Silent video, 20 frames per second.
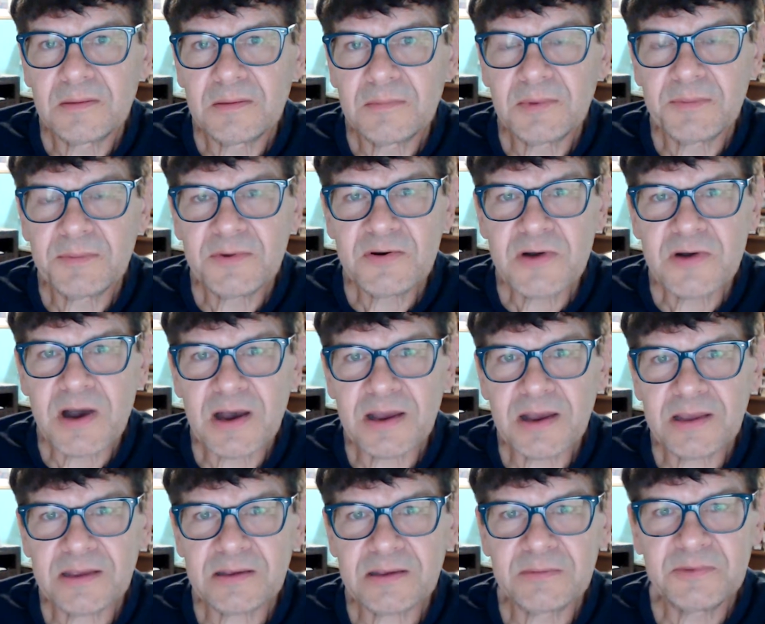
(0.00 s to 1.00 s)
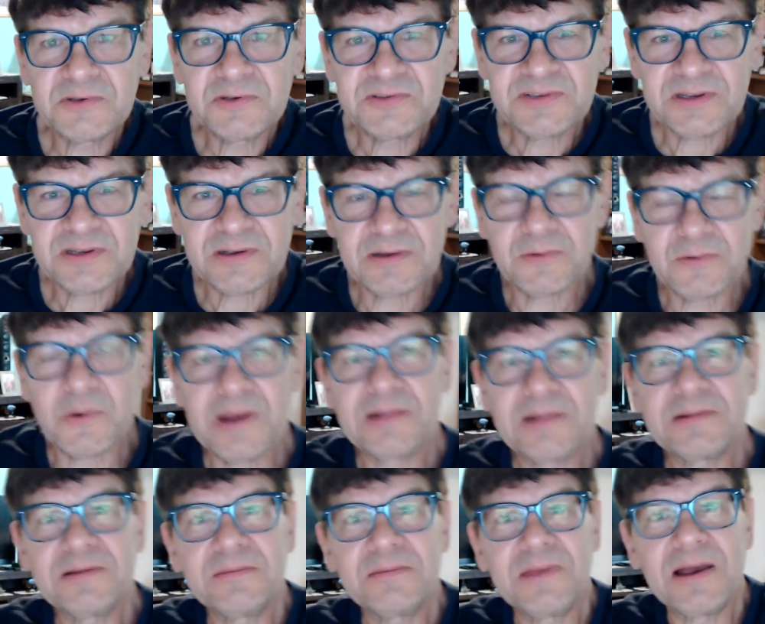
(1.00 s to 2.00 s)
Mabuhay, Kamustika,
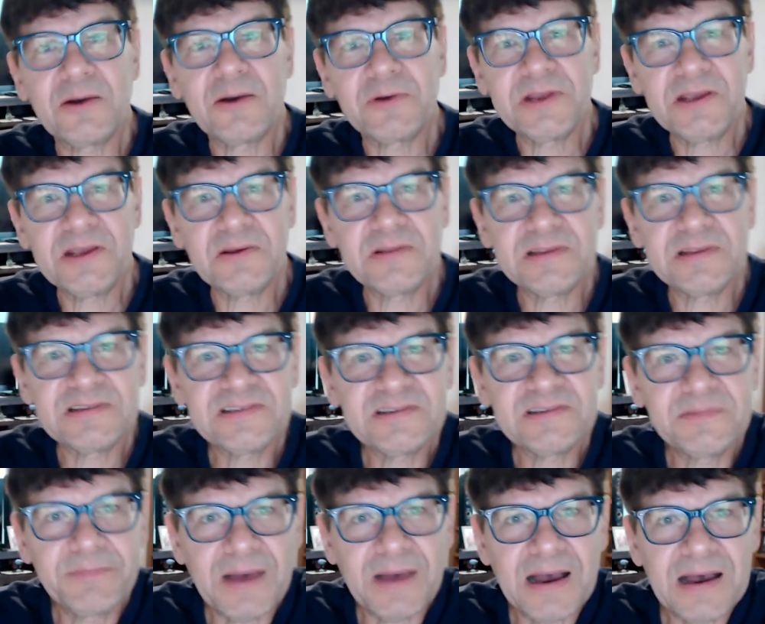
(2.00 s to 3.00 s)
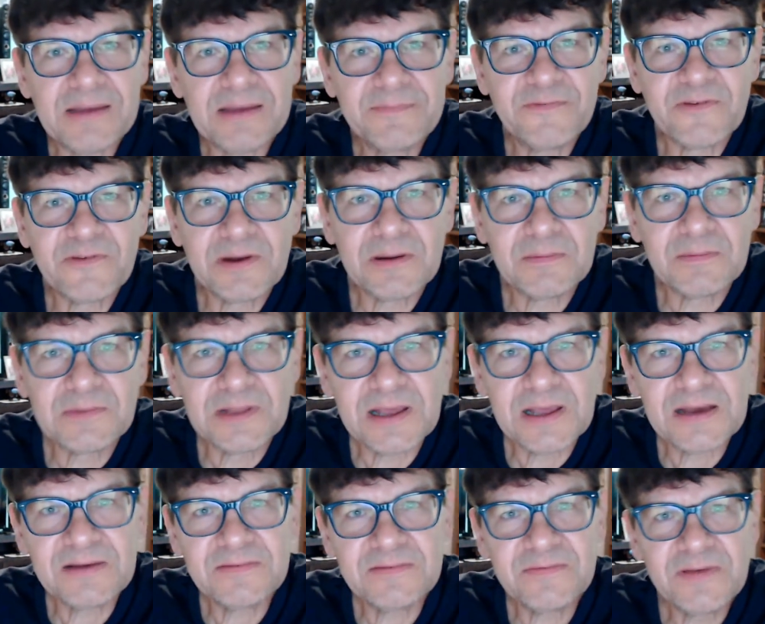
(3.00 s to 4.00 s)
welcome, how are you? This is Bob from
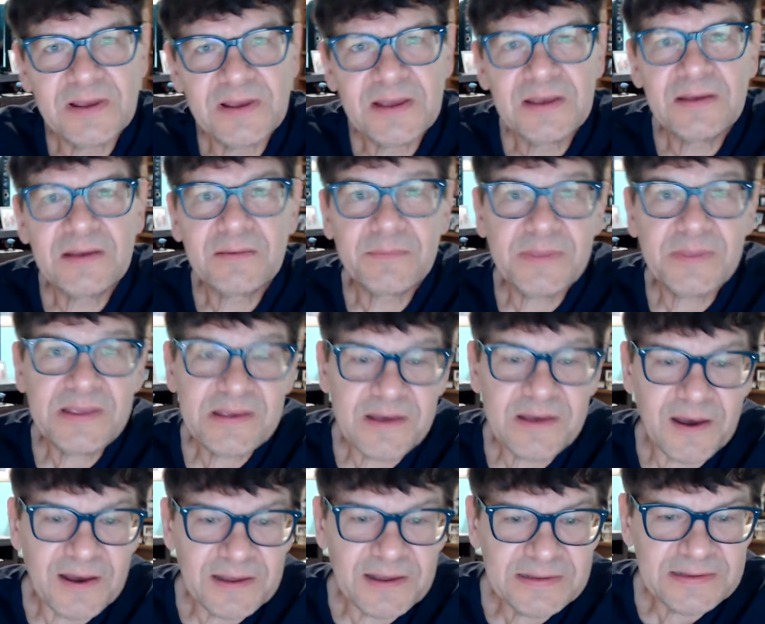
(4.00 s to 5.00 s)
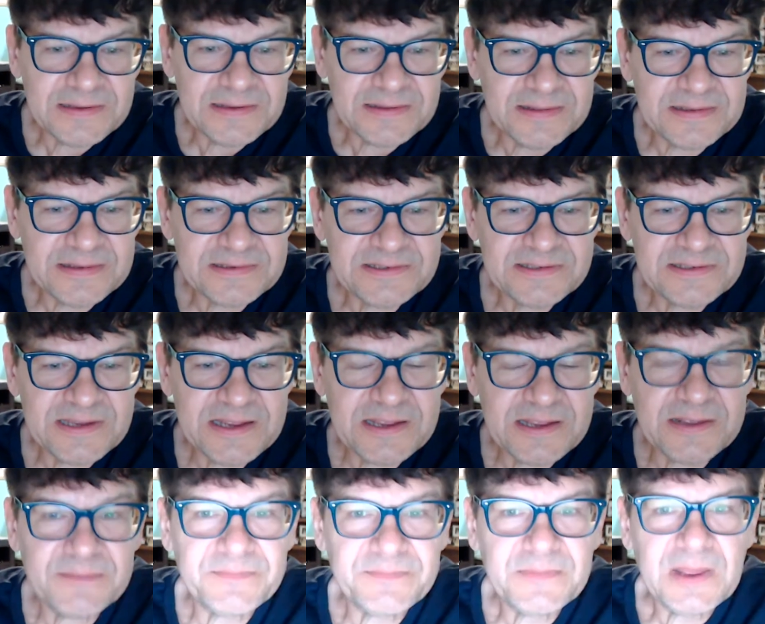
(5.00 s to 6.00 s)
Love Beyond the Sea.
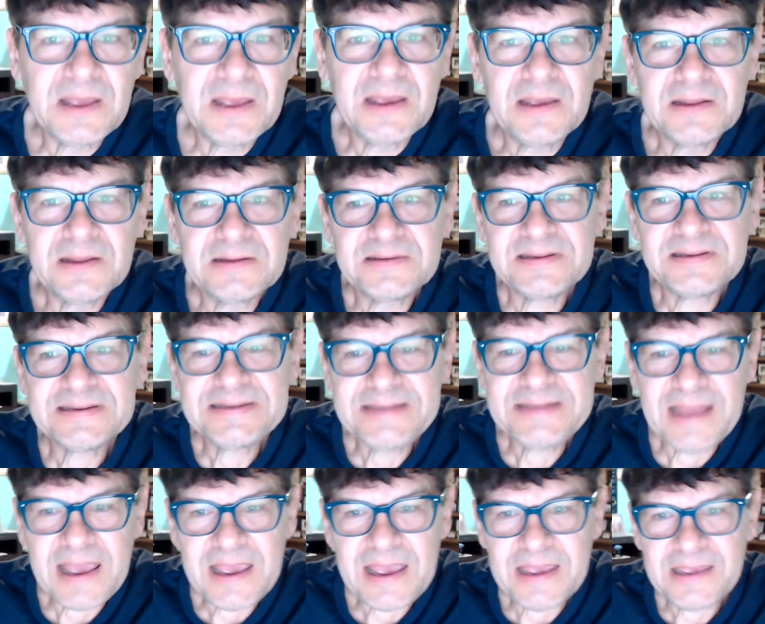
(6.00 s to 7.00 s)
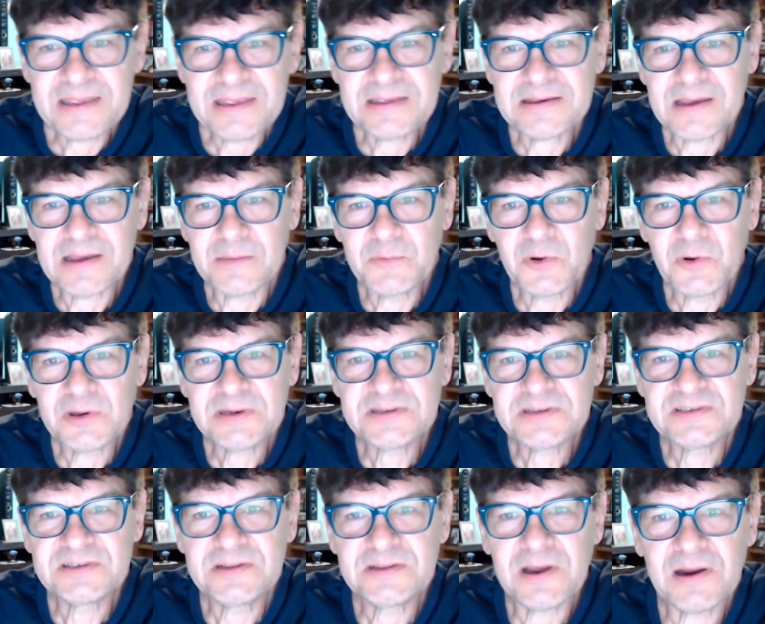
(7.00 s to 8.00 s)
Today I'm going to
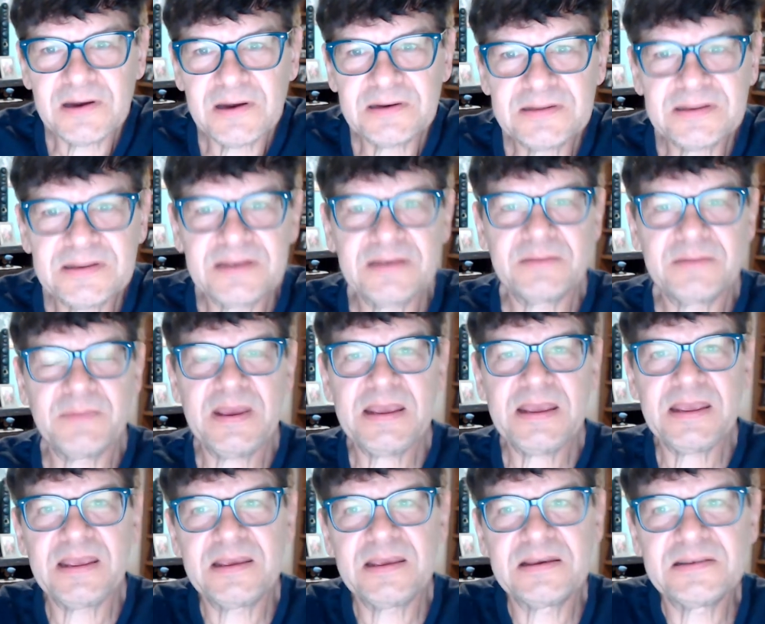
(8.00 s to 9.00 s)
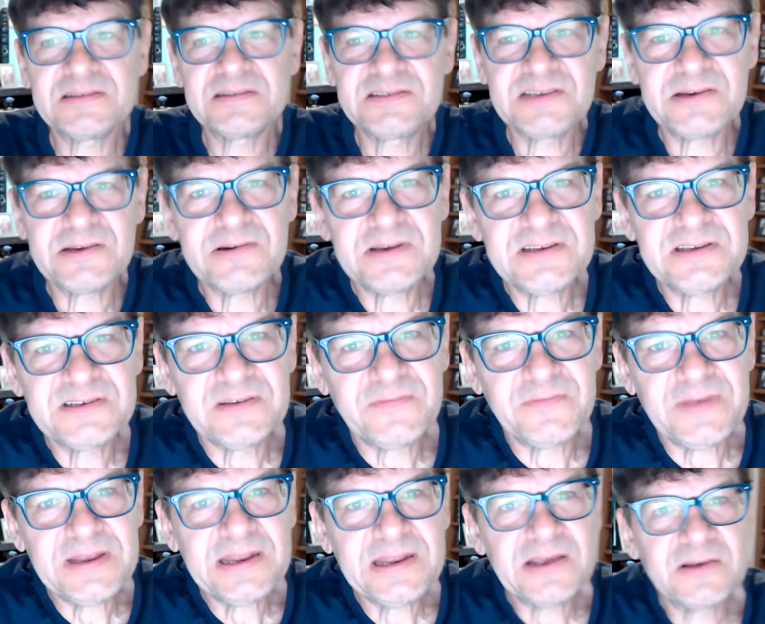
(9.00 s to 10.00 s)
start making a series of
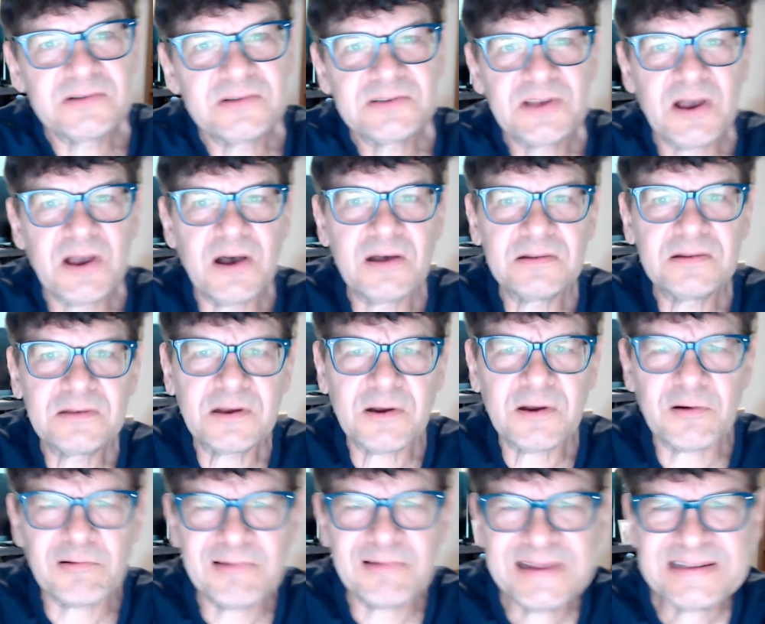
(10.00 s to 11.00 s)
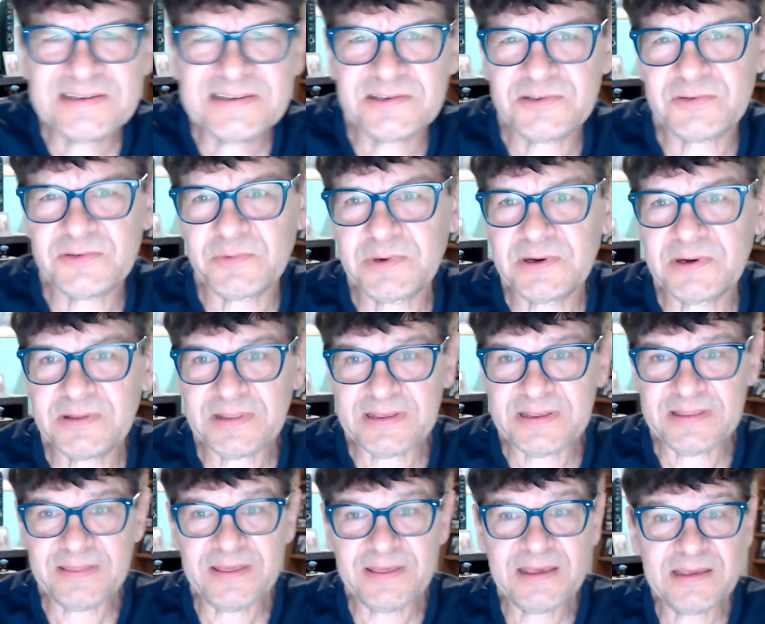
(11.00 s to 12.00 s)
videos called Cringeworthy
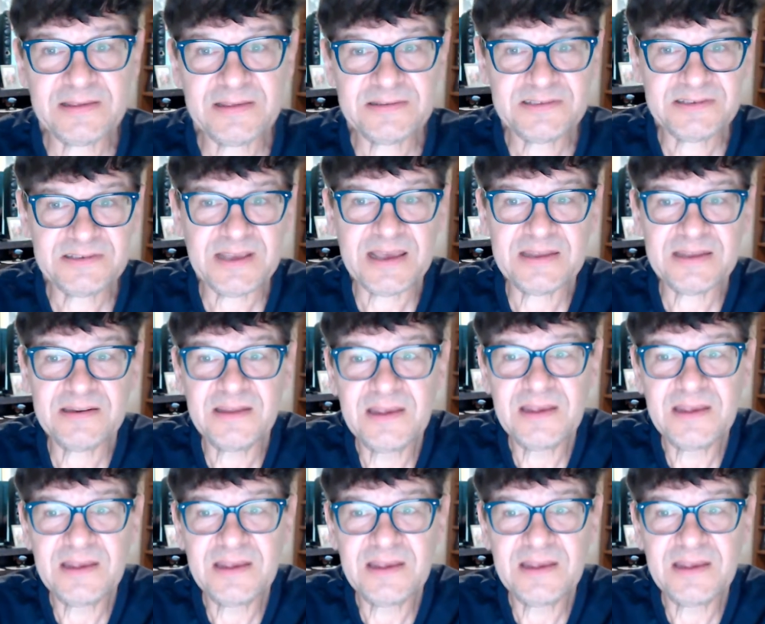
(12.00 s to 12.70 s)
Things Said